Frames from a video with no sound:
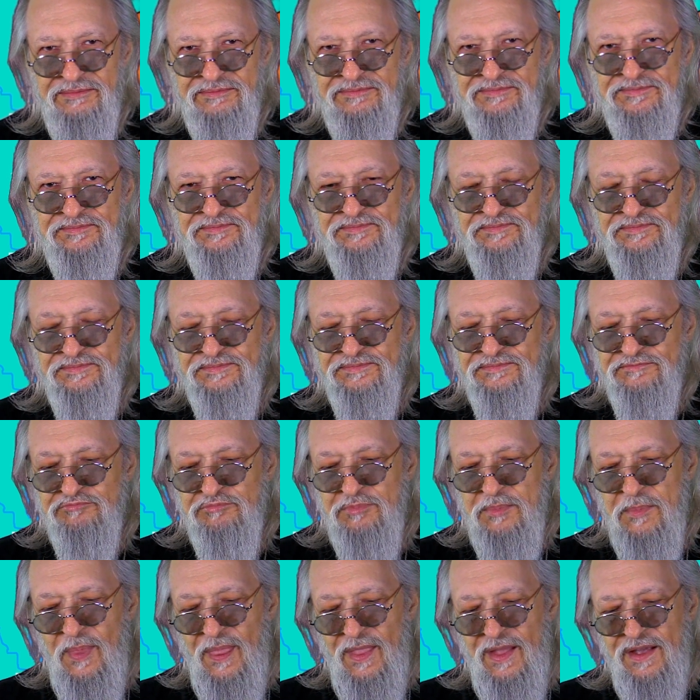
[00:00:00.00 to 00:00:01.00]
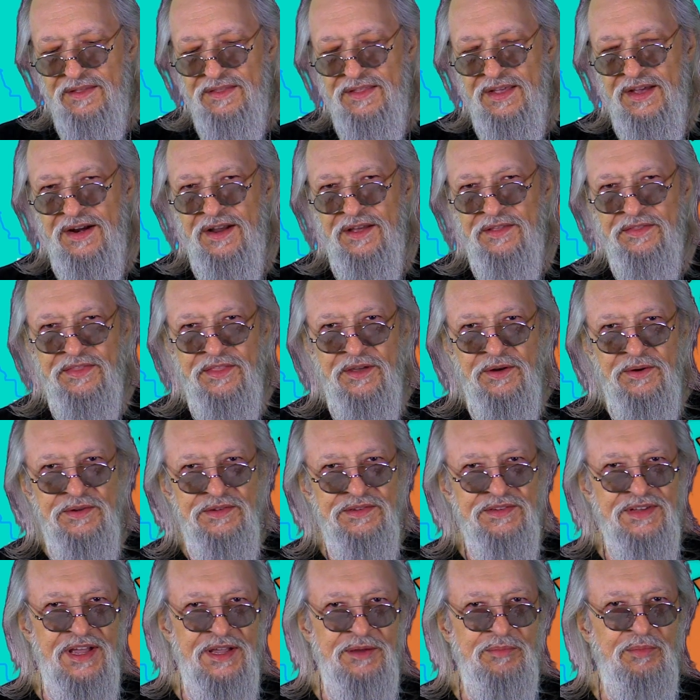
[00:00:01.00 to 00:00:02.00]
Then on
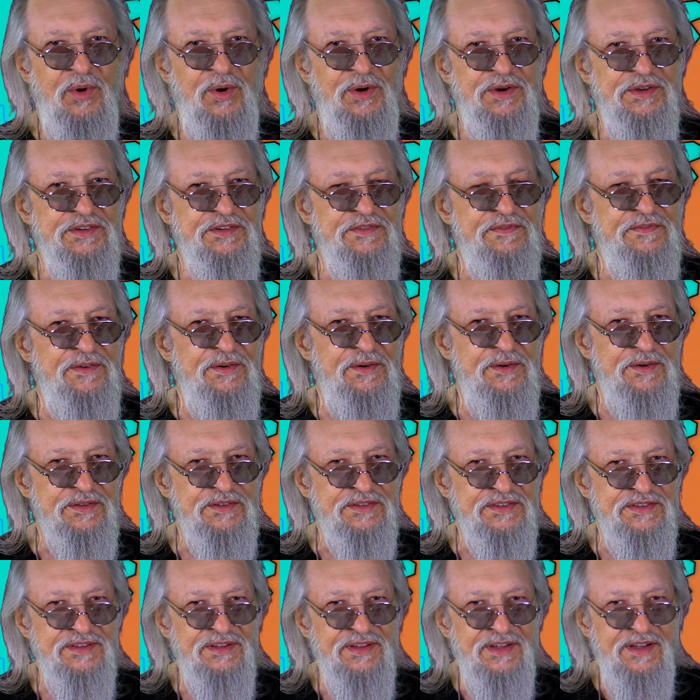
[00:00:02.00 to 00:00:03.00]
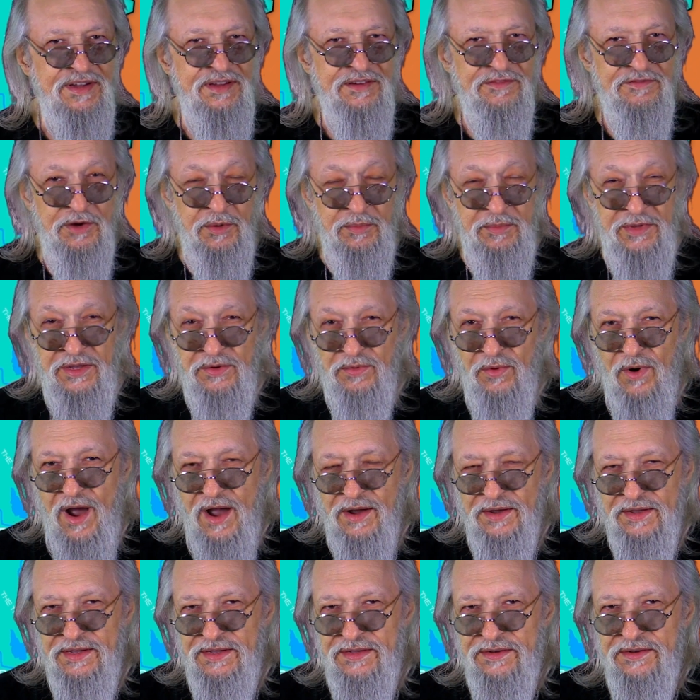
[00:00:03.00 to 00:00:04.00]
Thursday, March 1st, from
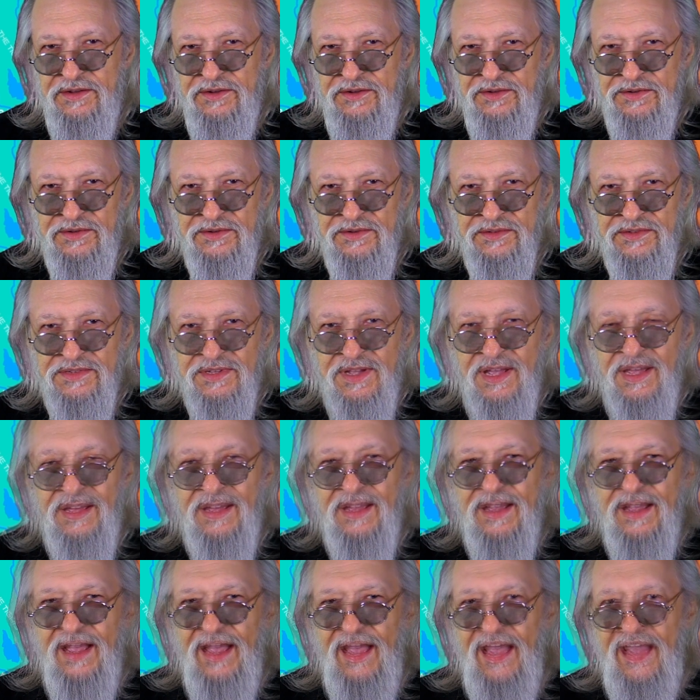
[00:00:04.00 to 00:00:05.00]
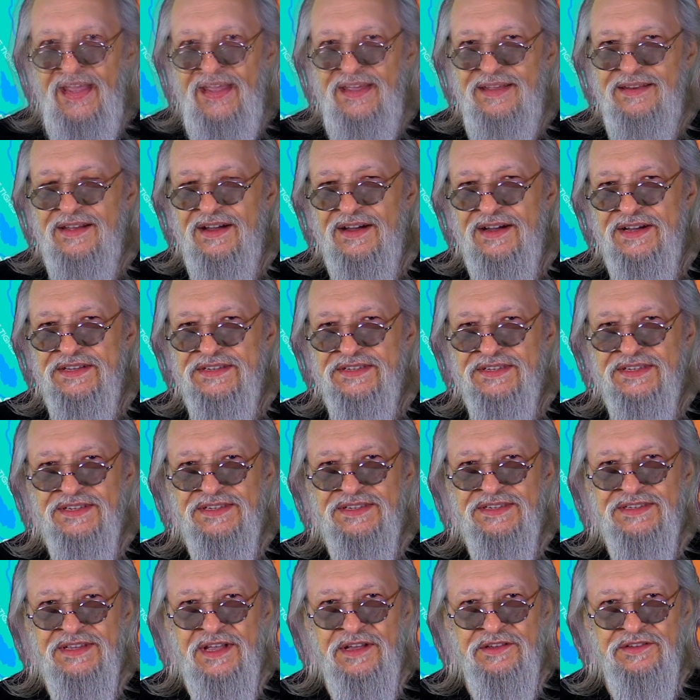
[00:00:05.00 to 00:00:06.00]
Iraqi News, eight
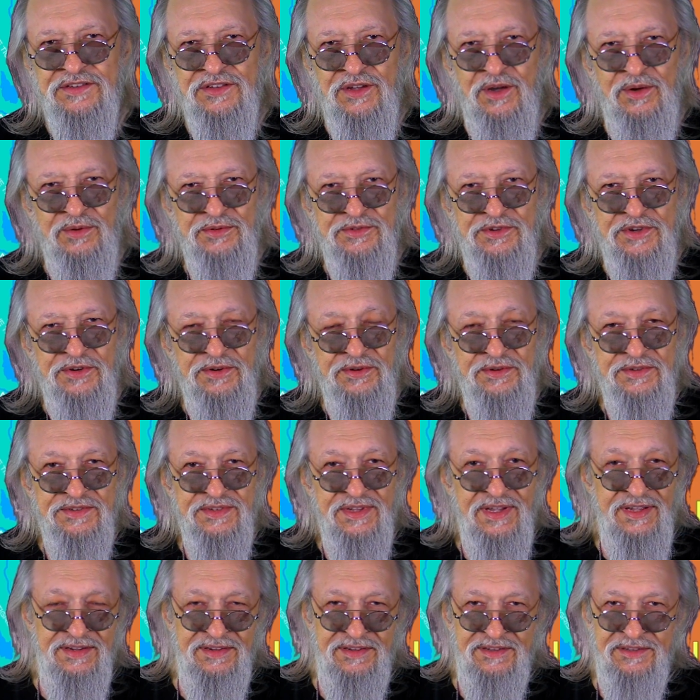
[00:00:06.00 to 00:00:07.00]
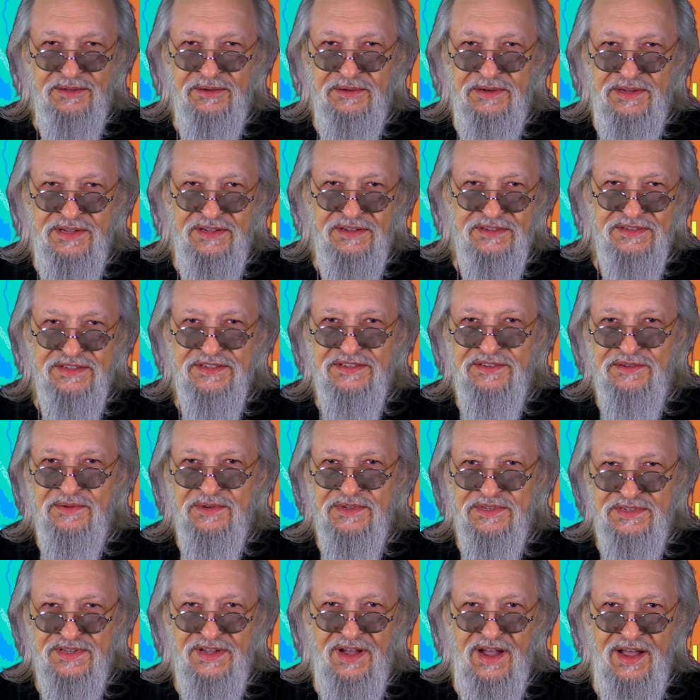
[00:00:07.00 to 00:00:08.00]
ISIS soldiers, including a
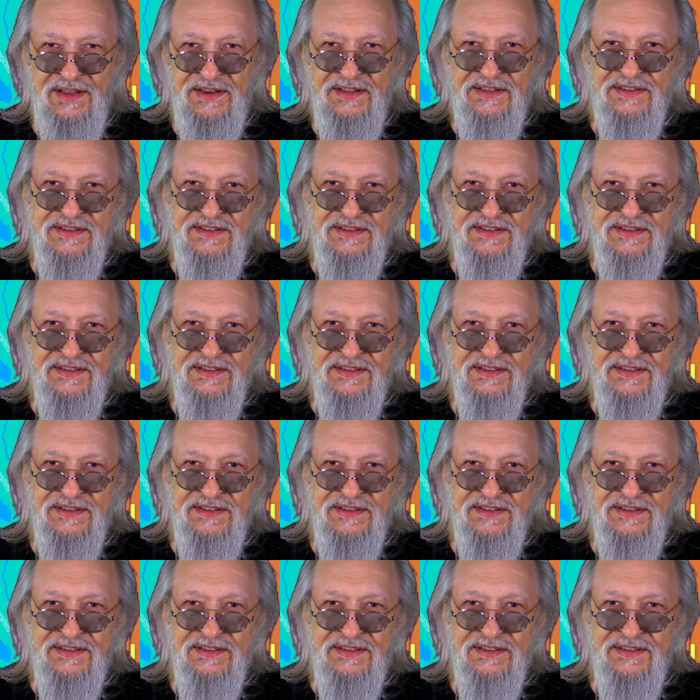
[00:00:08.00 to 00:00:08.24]
suicide